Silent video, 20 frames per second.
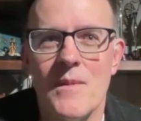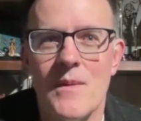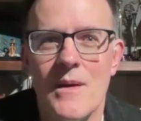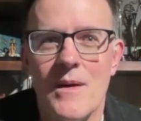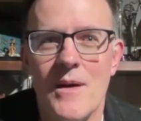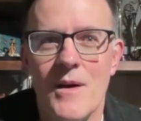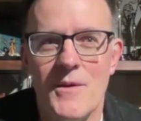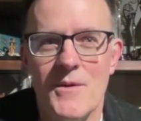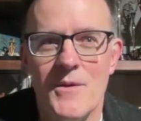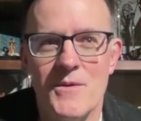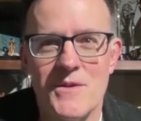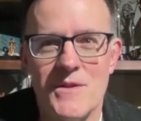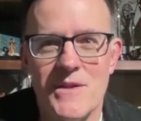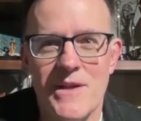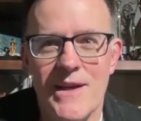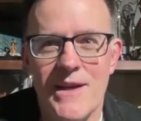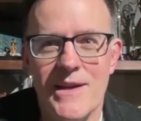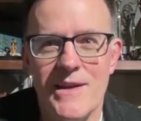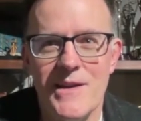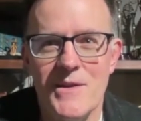
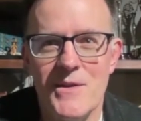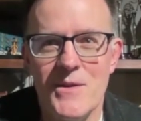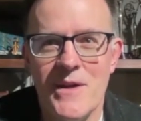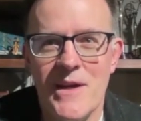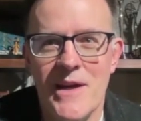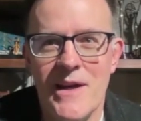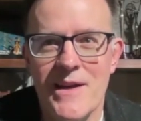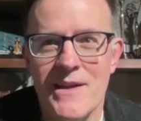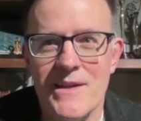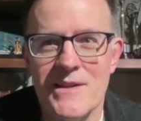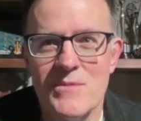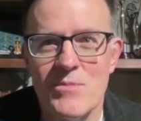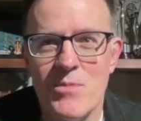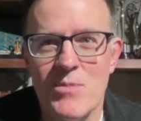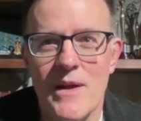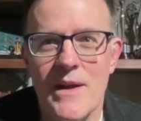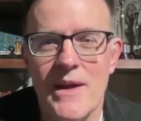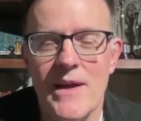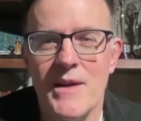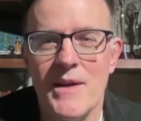understand and you can't
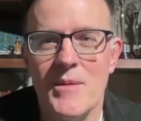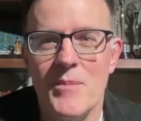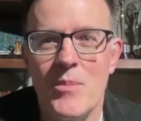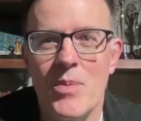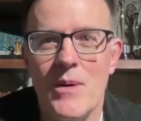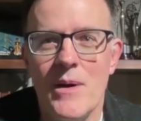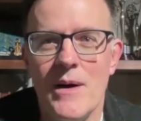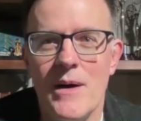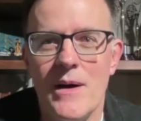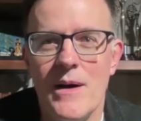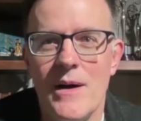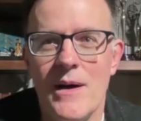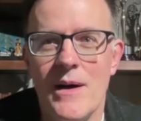explain. But